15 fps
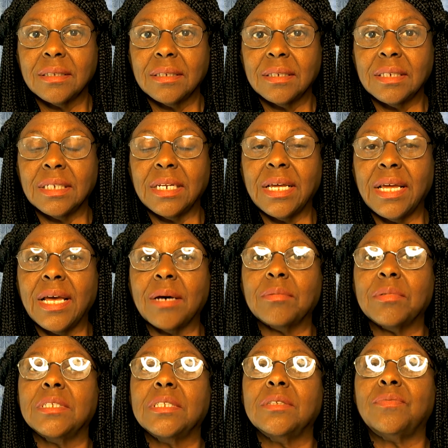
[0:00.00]
It helps
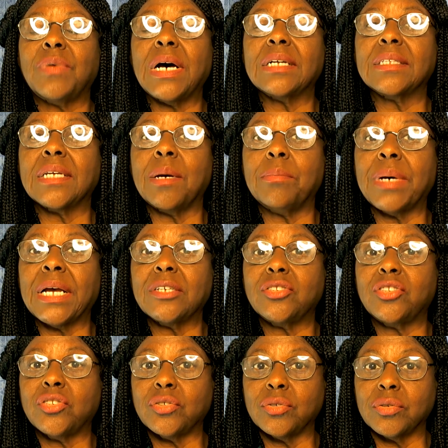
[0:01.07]
fight that
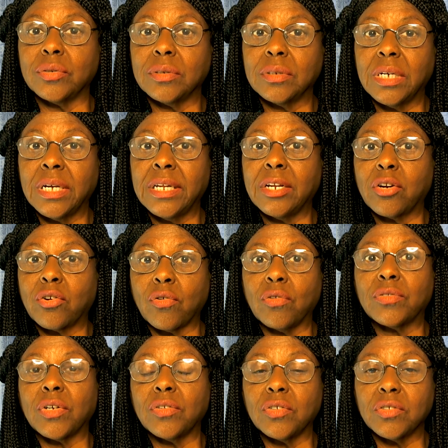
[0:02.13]
bacteria and the
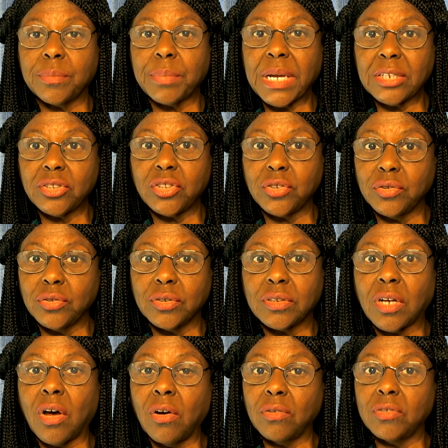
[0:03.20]
growth of those bacteria
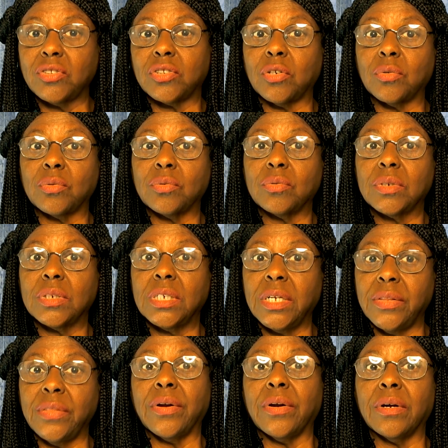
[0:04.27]
also
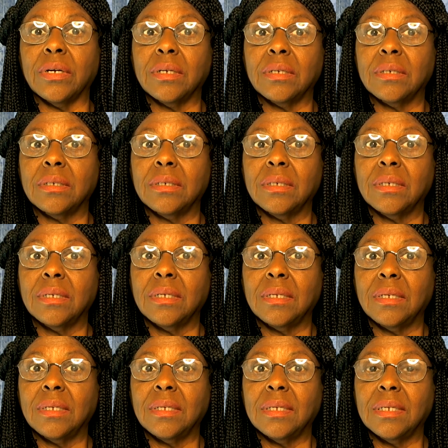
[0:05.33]
in there.
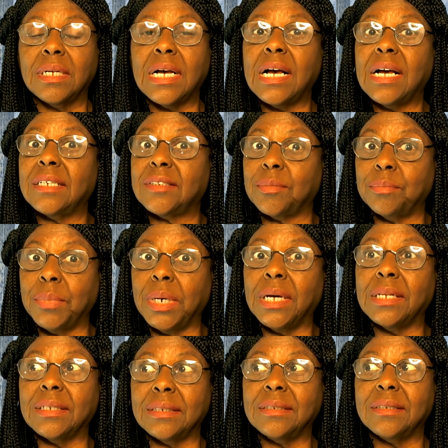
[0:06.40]
That's
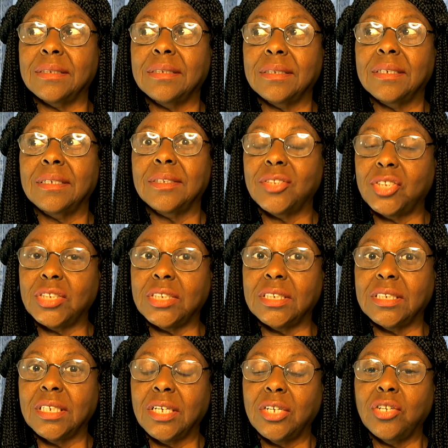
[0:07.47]
mullein tea.
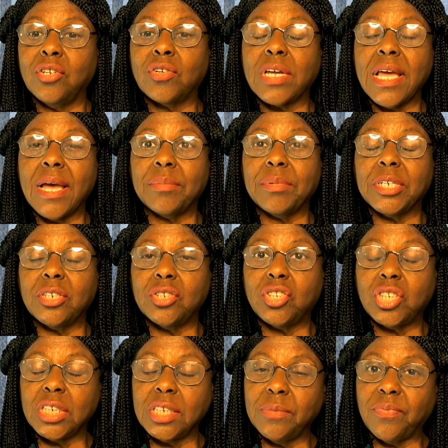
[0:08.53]
You can have the
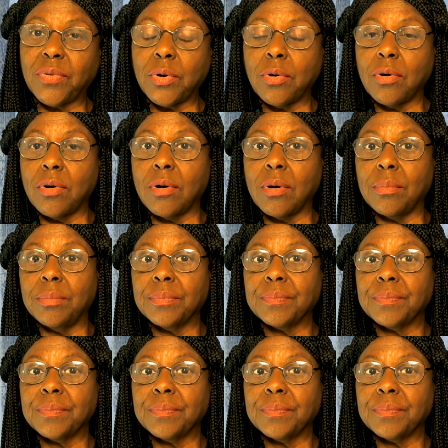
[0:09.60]
tea form,